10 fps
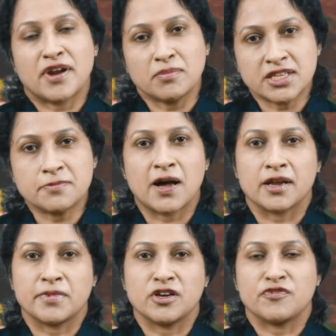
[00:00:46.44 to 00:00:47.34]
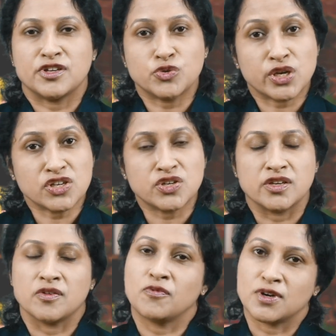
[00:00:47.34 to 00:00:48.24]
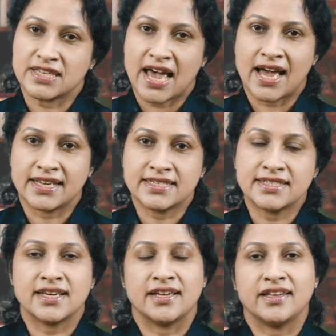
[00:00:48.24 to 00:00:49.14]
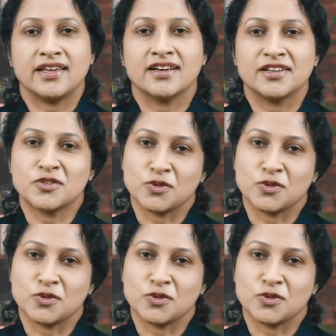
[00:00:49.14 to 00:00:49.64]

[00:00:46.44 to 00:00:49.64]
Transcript: from the Department of Education was added in the year